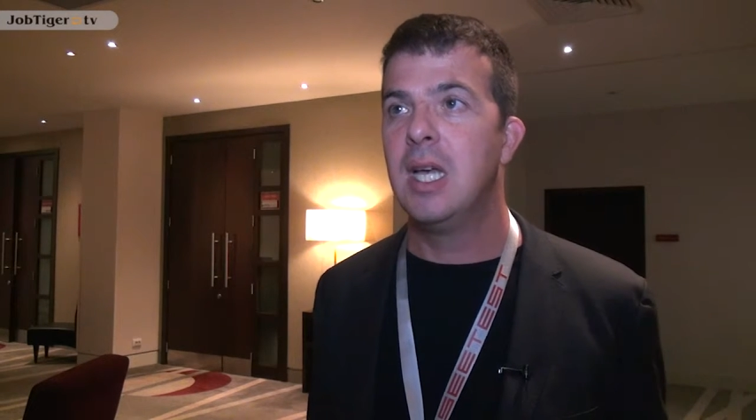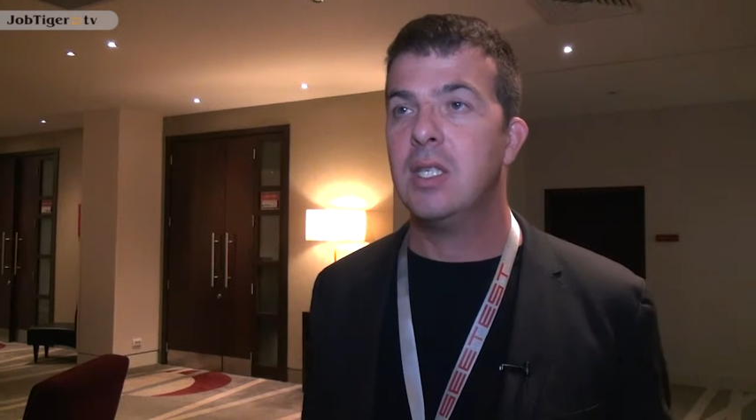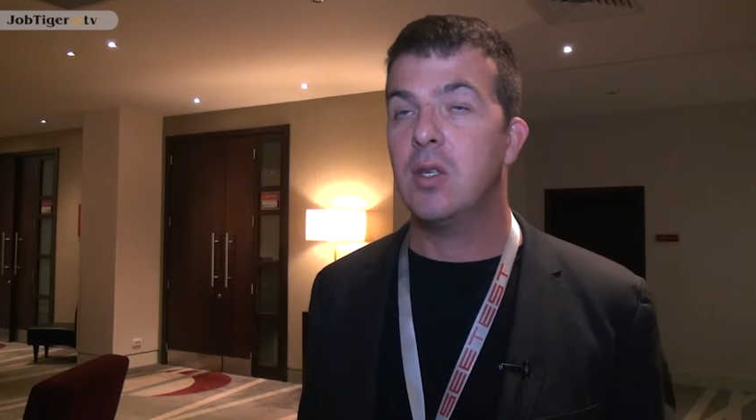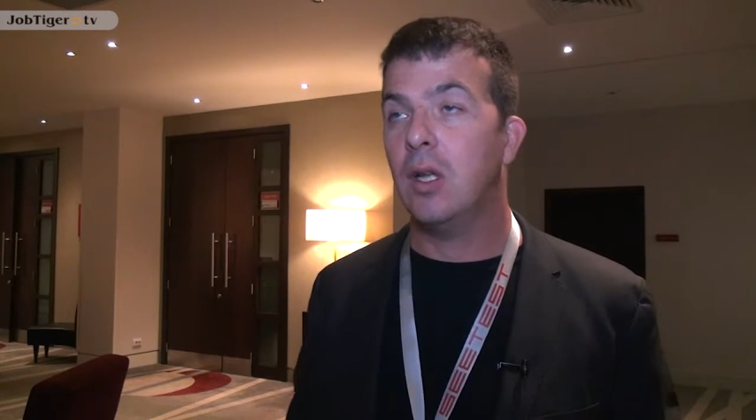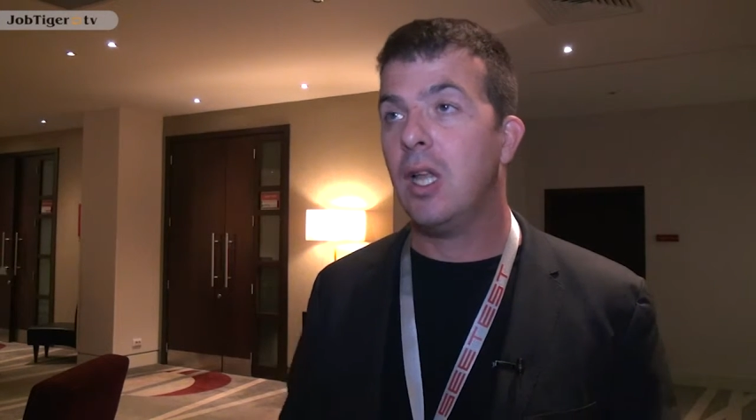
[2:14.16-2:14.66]

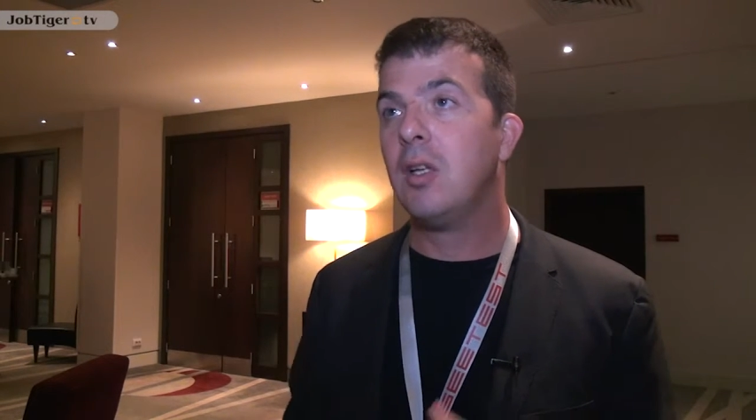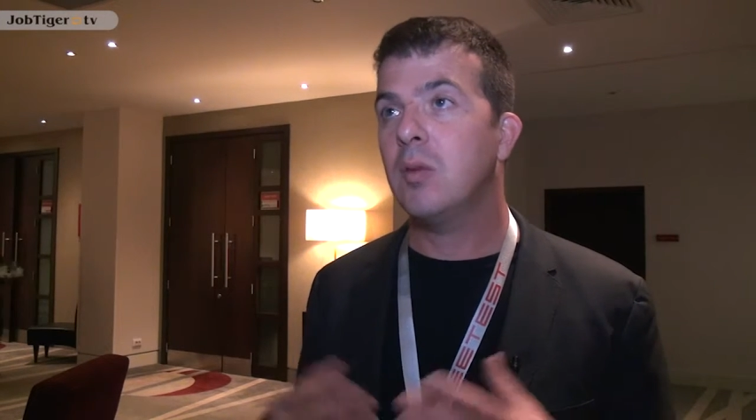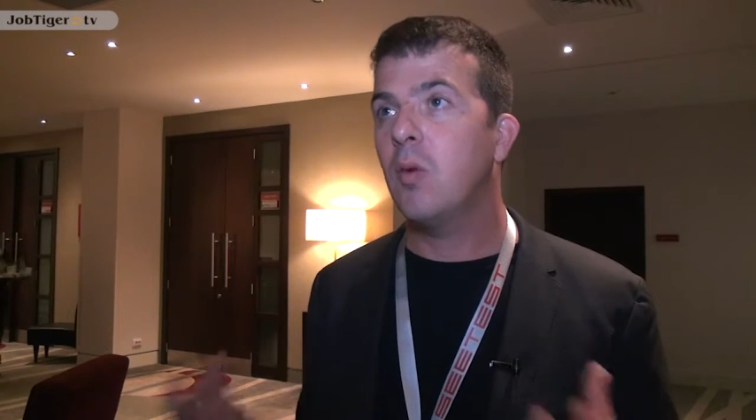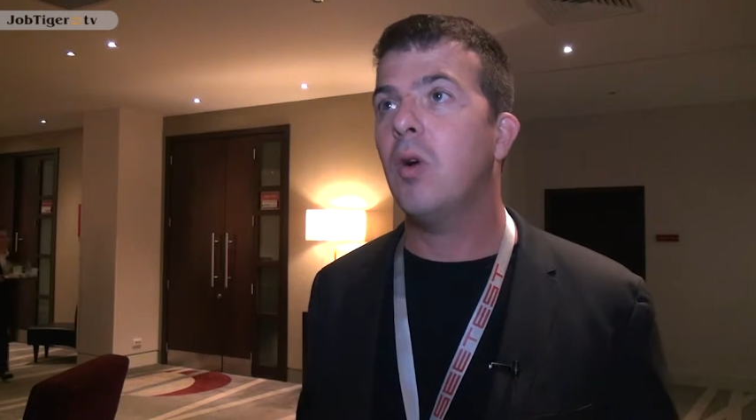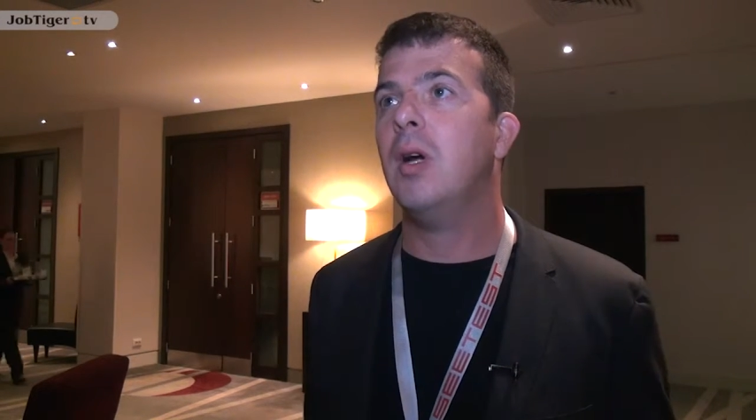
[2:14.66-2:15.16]
So a
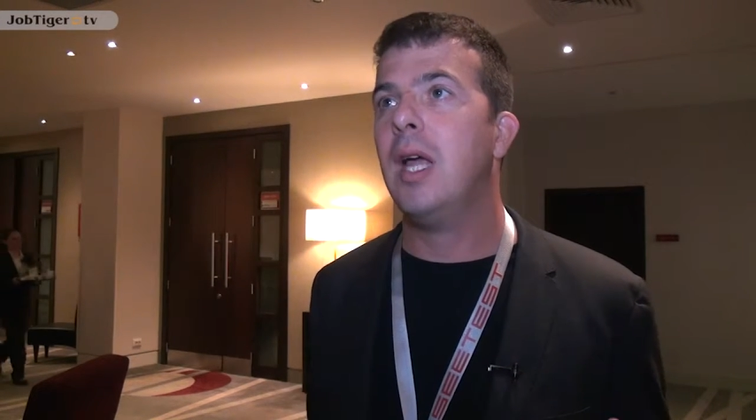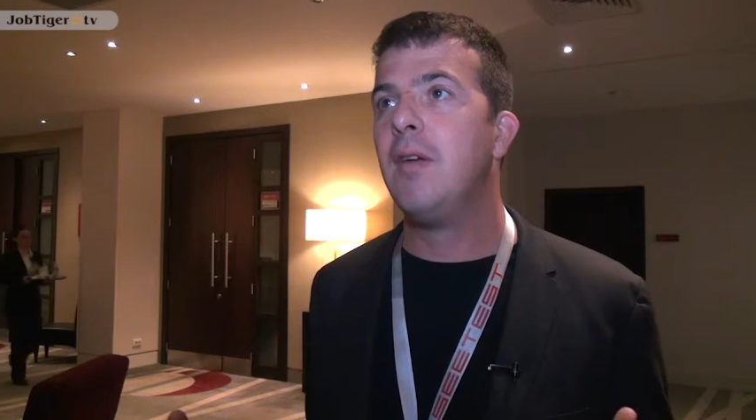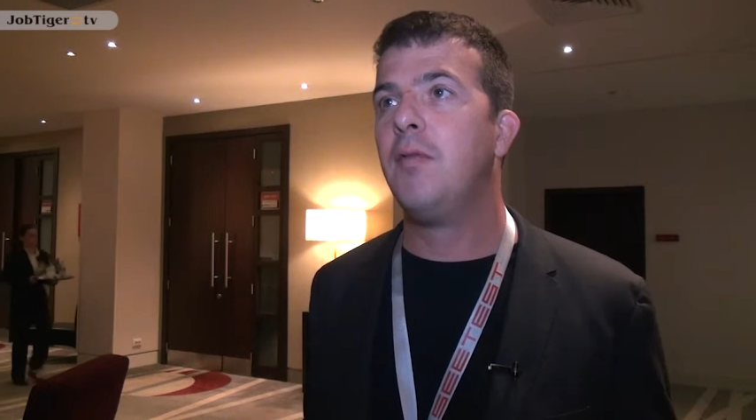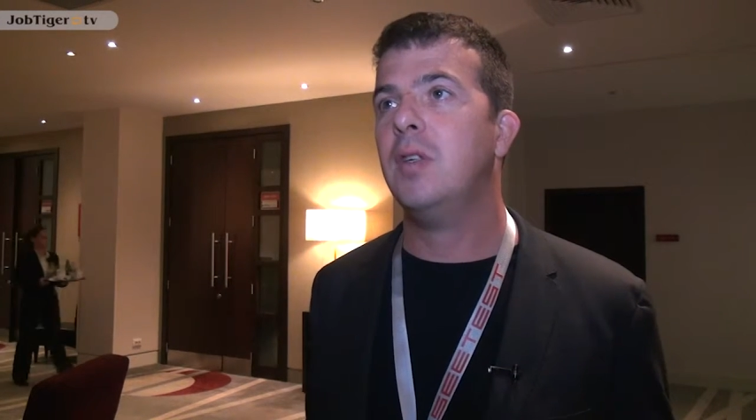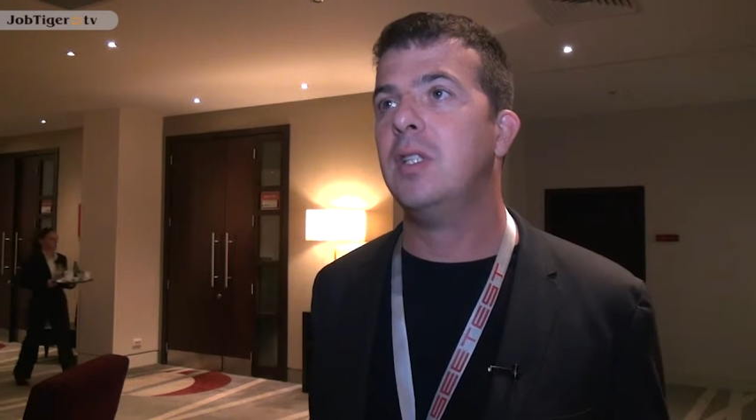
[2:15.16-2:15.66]
lot more
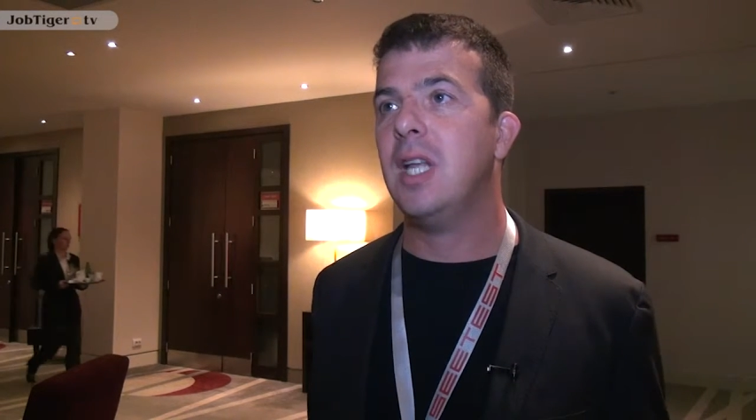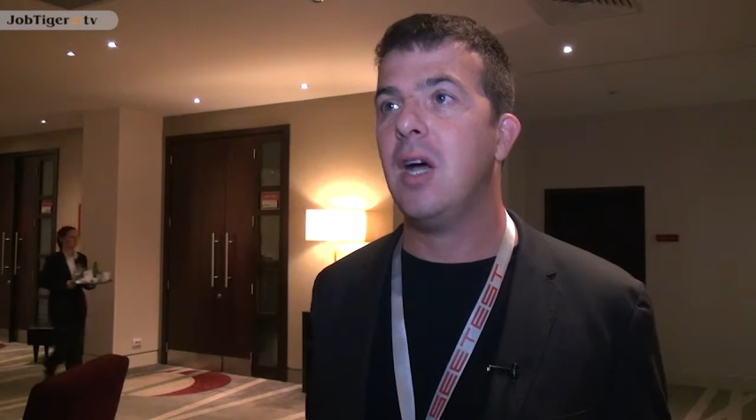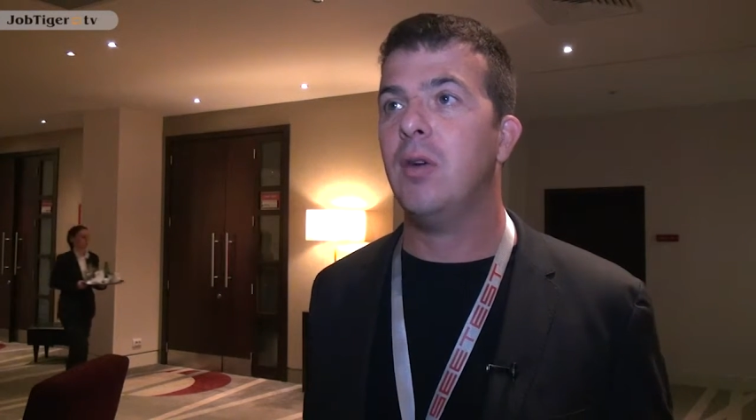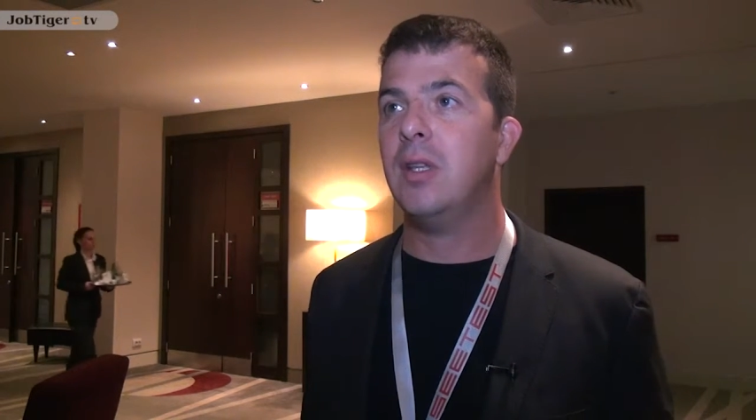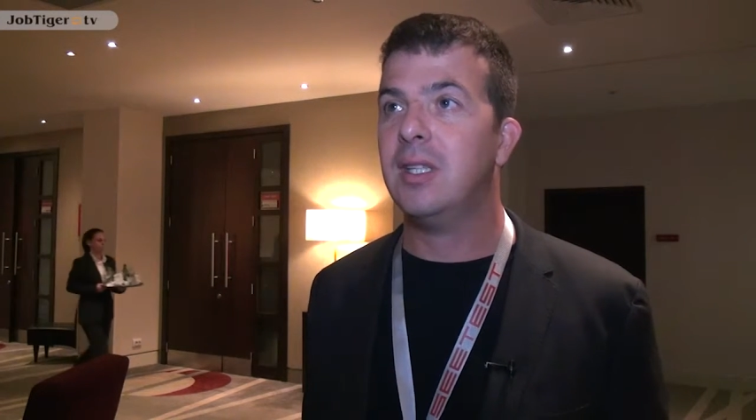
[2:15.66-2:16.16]
effort
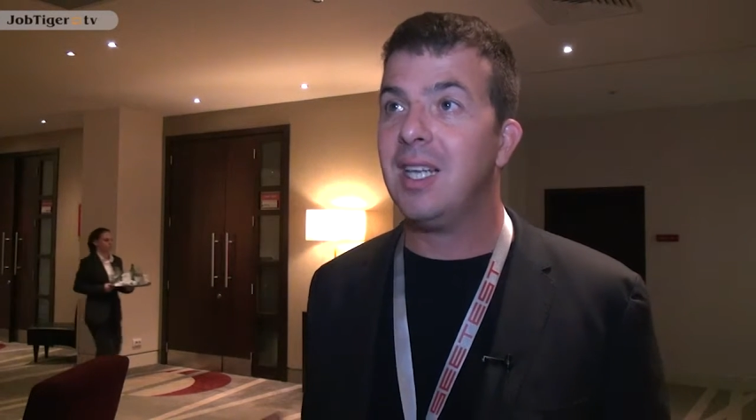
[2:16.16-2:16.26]
now in the